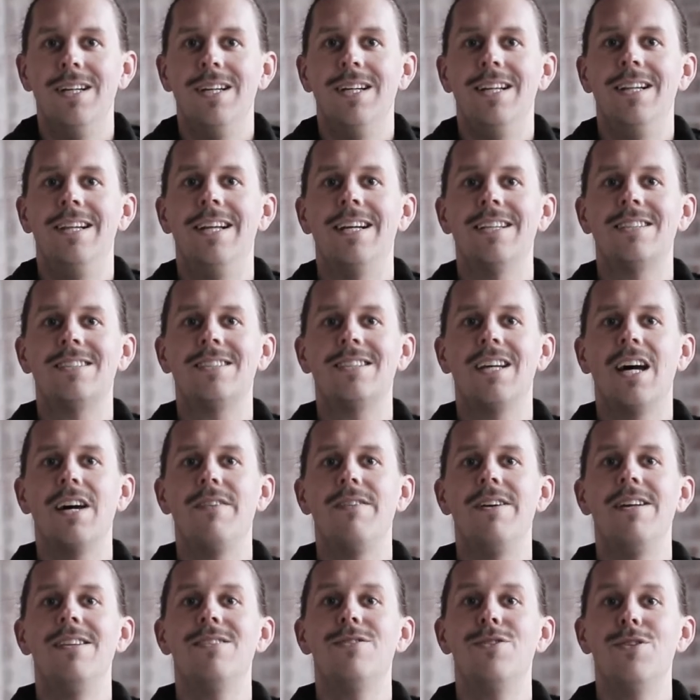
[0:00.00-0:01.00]
let's
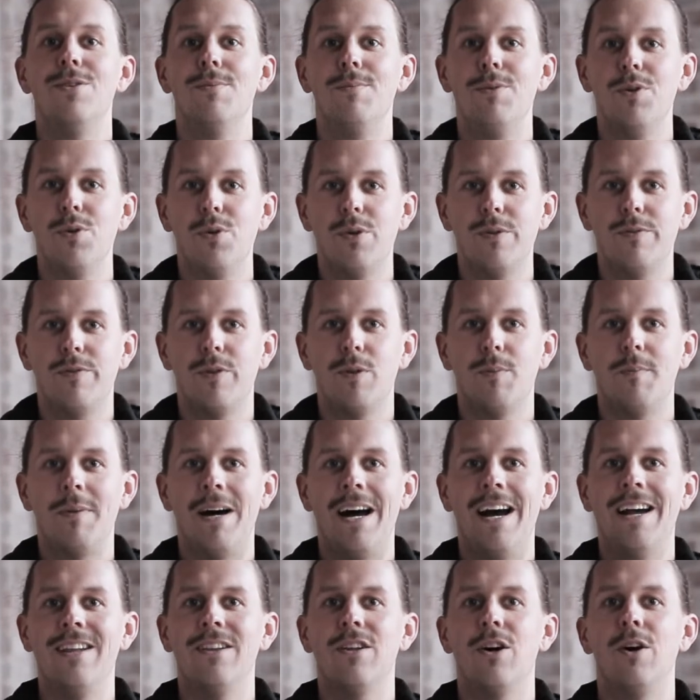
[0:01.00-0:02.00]
dive into the beautiful
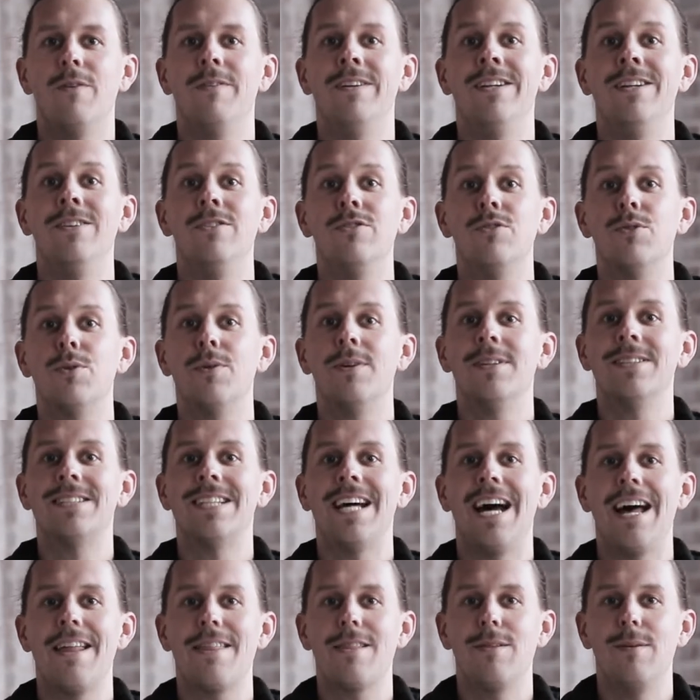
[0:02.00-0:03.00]
mind of an endurance
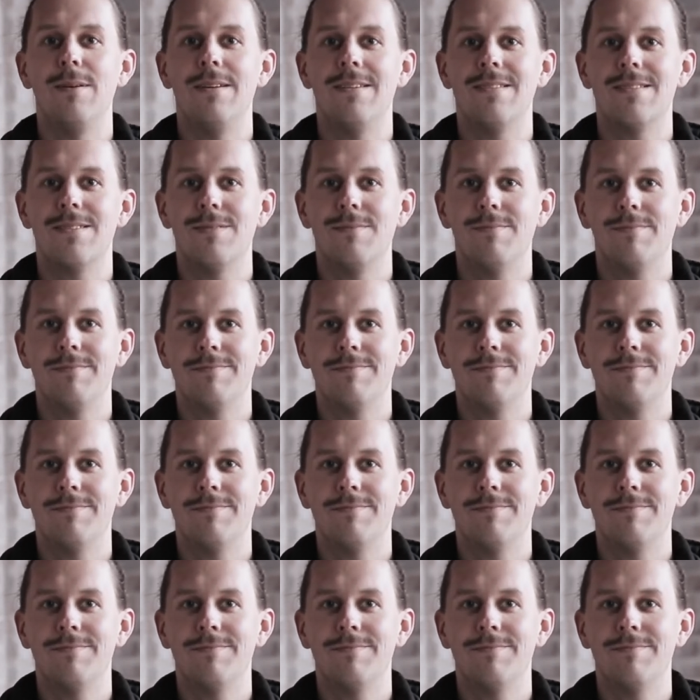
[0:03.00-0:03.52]
athlete.